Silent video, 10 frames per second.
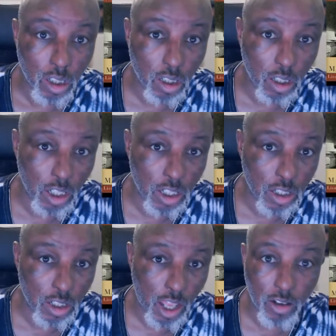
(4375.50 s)

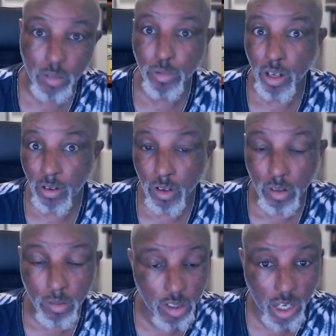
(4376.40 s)
in the Aylesbury area,
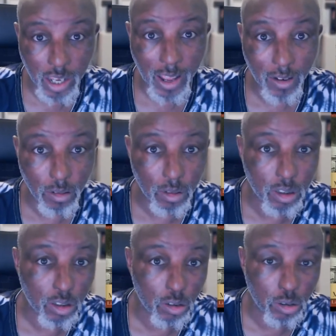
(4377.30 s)
check it out.
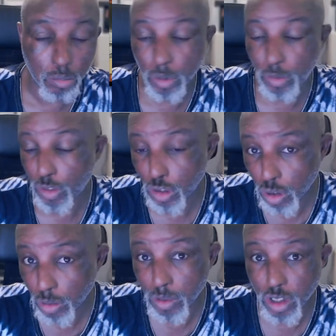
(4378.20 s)
Or if you're
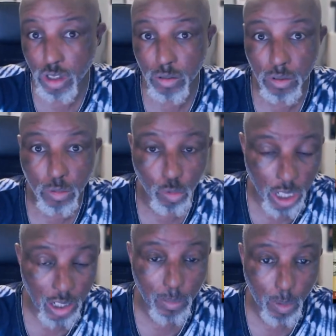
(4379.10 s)
not, just
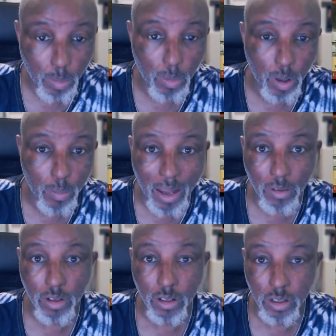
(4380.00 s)
read a little bit about
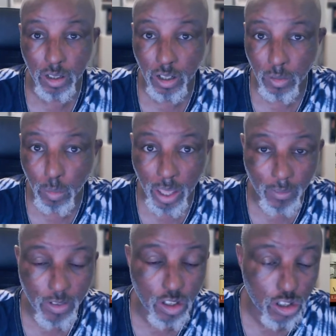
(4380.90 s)
her. We
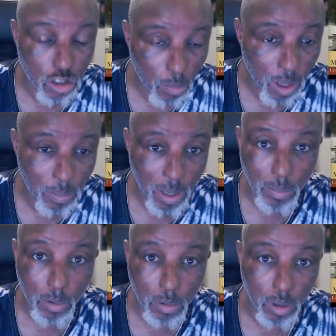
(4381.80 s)
have so many
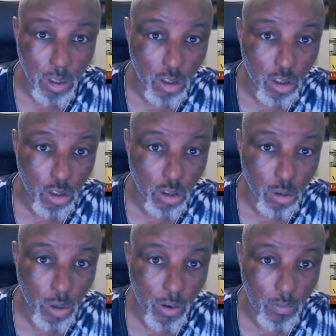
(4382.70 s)
people
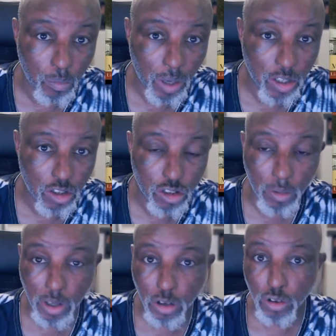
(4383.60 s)
who have made so
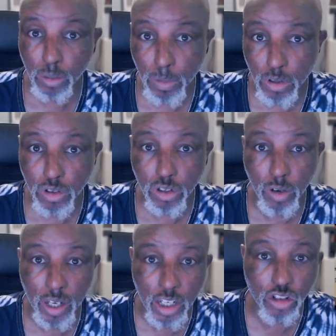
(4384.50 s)
many contributions to
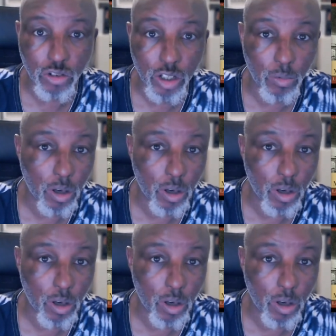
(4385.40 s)
our history that we